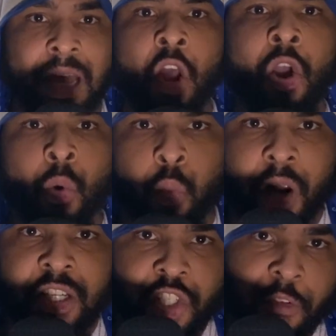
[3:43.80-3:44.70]
in.
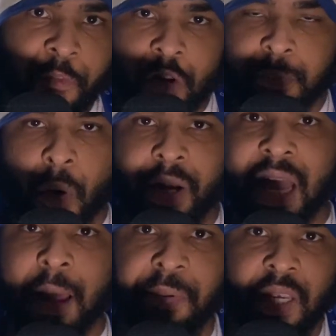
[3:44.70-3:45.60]
Where's your first party
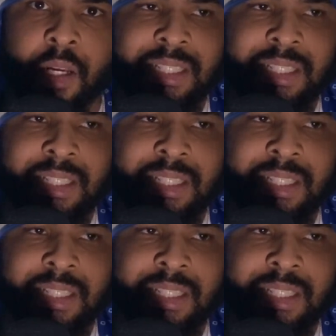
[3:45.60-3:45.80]
IP? Because